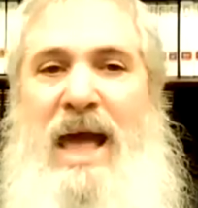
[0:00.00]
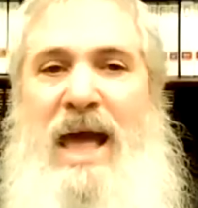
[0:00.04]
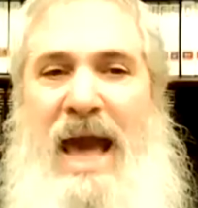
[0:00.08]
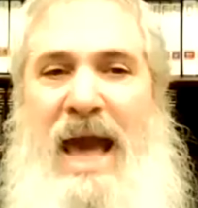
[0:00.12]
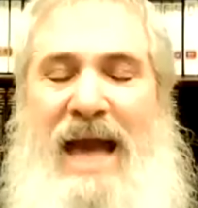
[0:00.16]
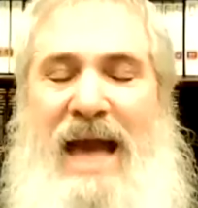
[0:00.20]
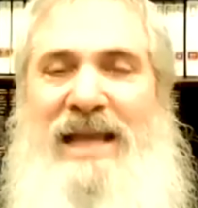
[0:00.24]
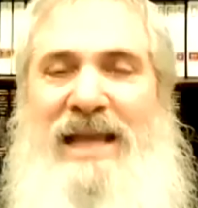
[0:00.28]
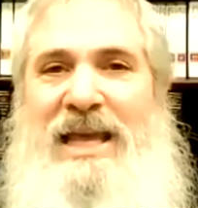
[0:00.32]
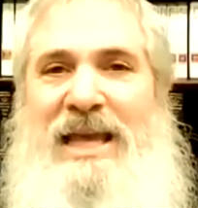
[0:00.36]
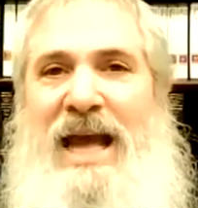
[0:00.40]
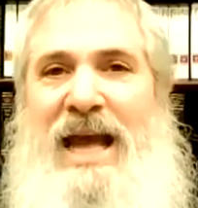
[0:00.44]

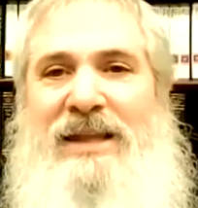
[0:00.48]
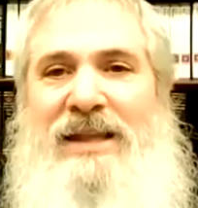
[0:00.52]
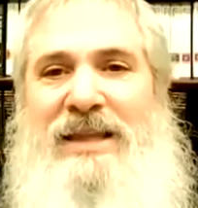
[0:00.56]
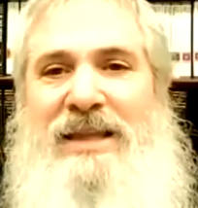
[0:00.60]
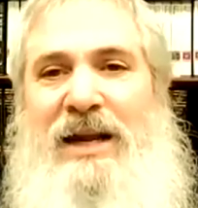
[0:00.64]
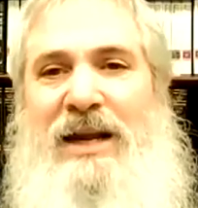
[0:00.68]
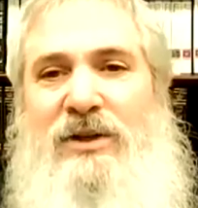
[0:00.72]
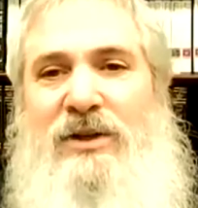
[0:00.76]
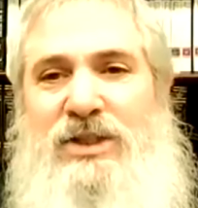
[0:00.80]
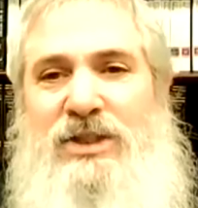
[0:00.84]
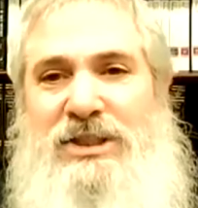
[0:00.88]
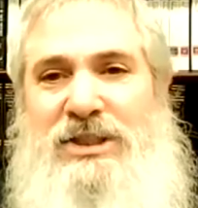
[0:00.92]
And yet
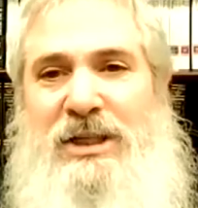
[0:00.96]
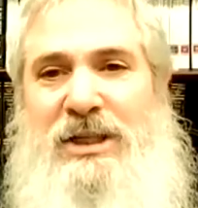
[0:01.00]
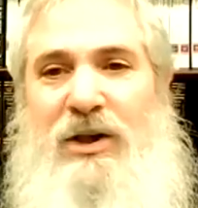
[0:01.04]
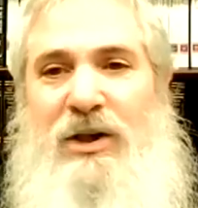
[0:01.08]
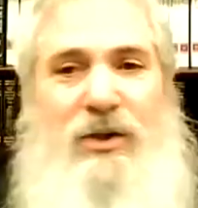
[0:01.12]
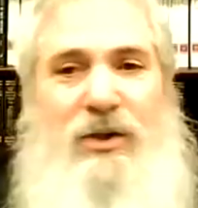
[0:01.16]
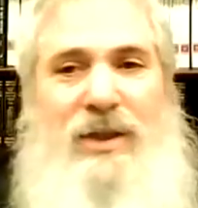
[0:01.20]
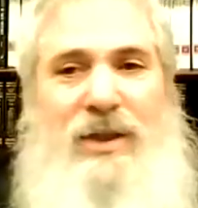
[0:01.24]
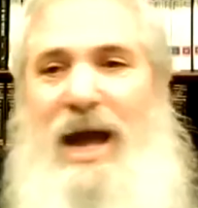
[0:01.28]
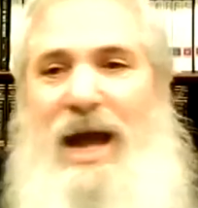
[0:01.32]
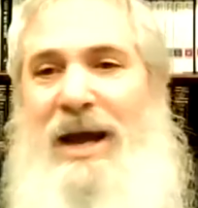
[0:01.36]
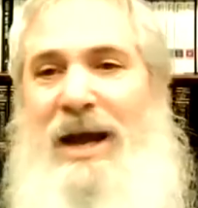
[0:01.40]
they're still
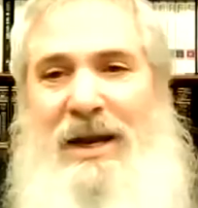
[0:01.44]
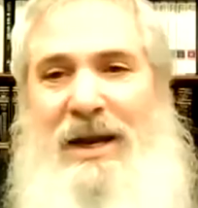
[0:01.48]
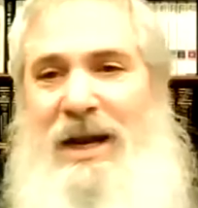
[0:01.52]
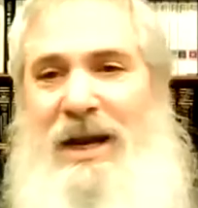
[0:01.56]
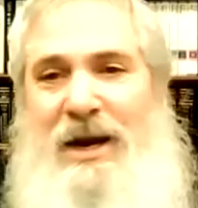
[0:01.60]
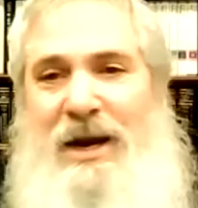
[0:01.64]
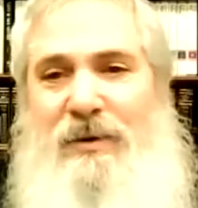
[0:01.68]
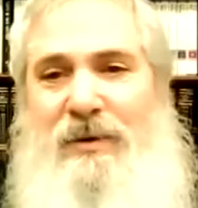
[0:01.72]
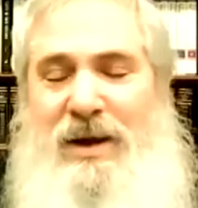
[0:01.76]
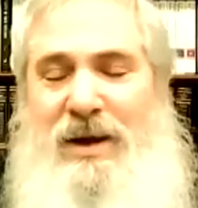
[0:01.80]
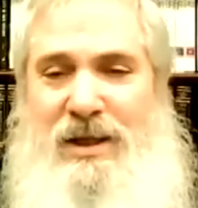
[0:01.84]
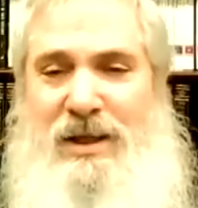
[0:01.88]
not
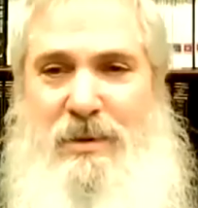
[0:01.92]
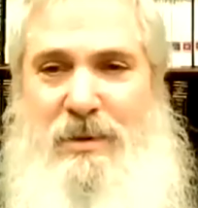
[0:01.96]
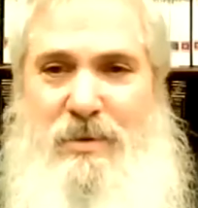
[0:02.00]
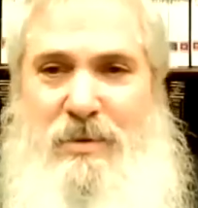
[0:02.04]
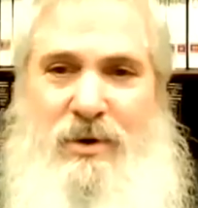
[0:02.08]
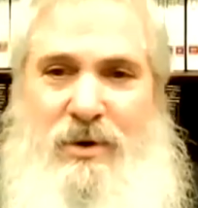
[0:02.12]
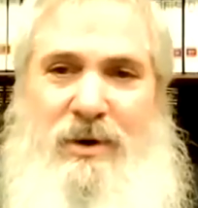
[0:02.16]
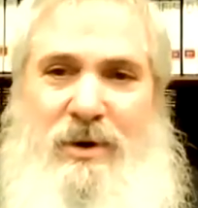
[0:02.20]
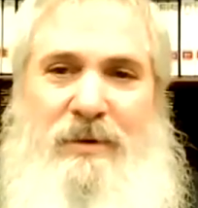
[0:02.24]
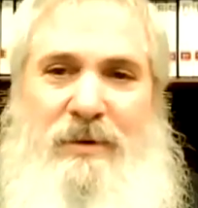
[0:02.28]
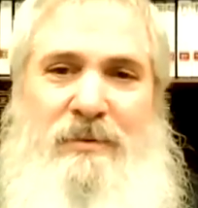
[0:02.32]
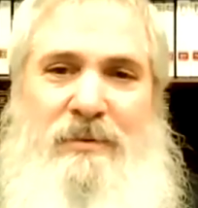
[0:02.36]
here
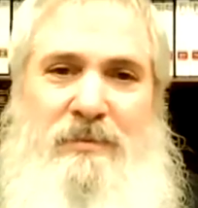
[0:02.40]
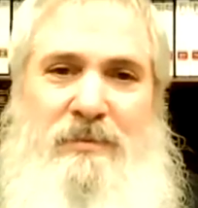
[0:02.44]
anymore.